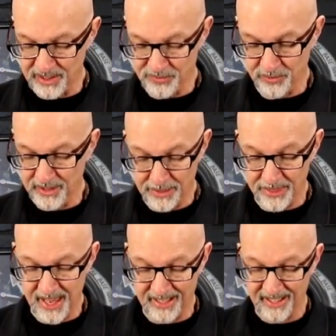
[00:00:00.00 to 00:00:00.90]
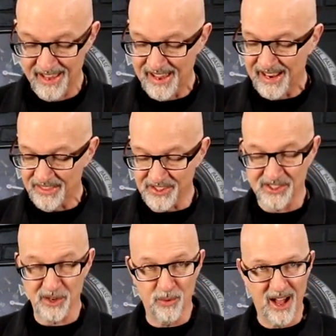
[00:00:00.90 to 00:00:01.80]
It's really thick. This
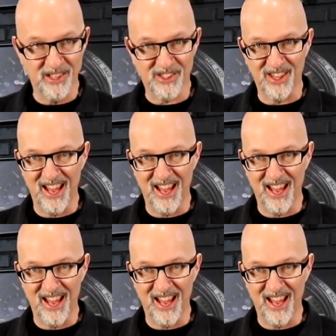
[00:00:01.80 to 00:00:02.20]
is a watch